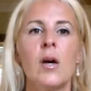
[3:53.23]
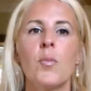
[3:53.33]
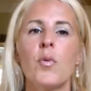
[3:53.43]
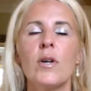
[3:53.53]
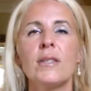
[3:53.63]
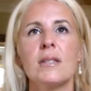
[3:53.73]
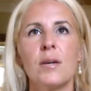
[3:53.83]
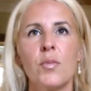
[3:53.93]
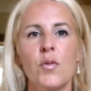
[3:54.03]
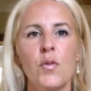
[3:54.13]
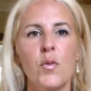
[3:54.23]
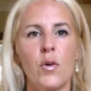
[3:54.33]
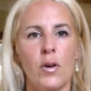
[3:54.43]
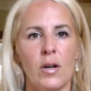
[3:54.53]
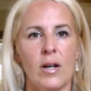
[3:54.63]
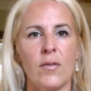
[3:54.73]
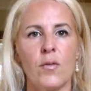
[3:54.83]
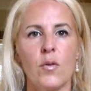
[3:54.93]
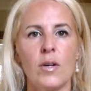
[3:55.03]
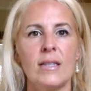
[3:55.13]
Point number 4,
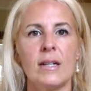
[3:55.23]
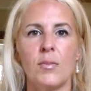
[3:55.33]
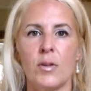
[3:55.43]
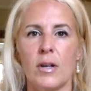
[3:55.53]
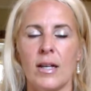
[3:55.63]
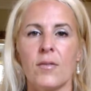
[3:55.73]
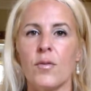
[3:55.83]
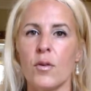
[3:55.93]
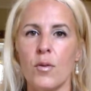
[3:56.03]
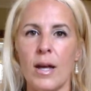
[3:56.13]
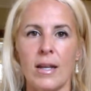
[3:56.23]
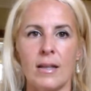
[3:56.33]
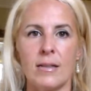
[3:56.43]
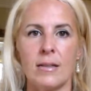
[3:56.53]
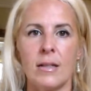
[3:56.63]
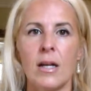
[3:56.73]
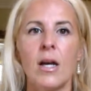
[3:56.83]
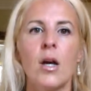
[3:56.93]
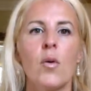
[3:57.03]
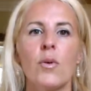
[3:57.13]
avoid applying for credit.
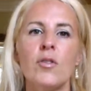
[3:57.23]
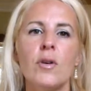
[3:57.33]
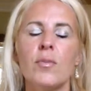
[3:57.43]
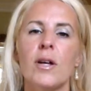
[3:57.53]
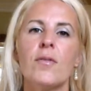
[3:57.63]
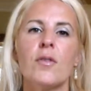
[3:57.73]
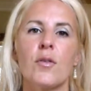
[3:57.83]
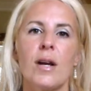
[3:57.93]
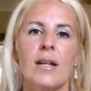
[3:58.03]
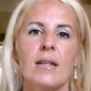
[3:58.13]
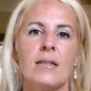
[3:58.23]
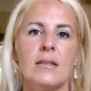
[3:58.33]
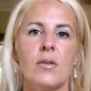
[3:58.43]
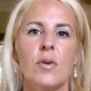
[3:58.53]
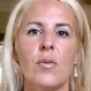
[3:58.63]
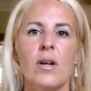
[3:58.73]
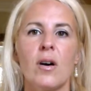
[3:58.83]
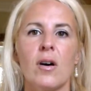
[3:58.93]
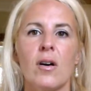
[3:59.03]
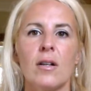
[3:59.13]
When you apply for credit, what we
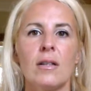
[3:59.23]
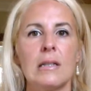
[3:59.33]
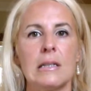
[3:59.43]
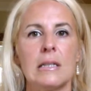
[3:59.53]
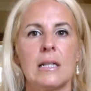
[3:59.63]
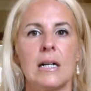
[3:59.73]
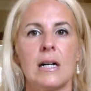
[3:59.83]
call a